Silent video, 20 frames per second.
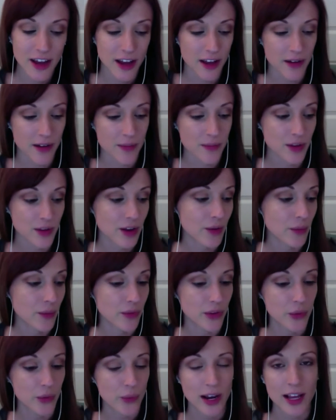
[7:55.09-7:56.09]
Um, you know,
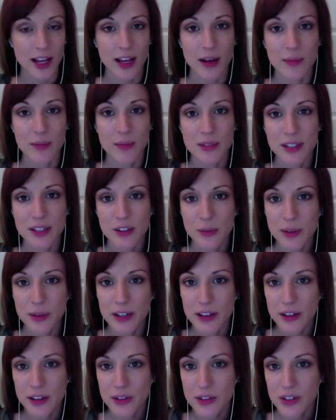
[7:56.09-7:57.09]
when their wedding comes a little
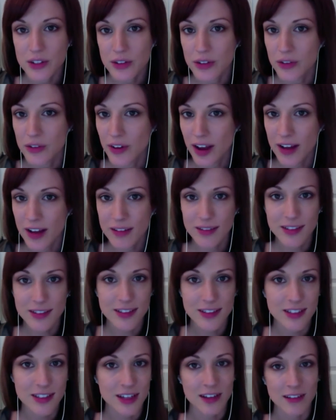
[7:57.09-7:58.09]
bit closer
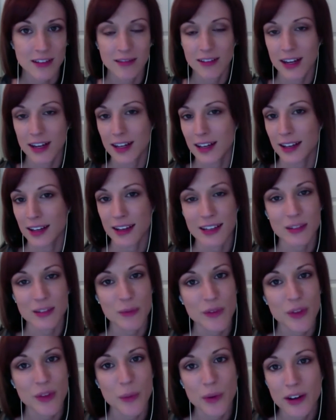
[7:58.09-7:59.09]
around, you know, I ask
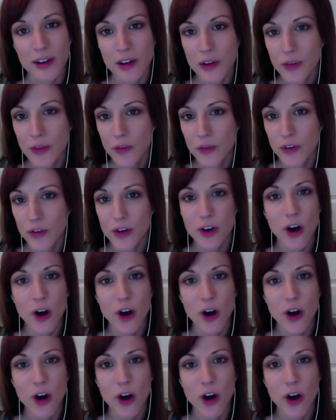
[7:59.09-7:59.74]
them if they want to go for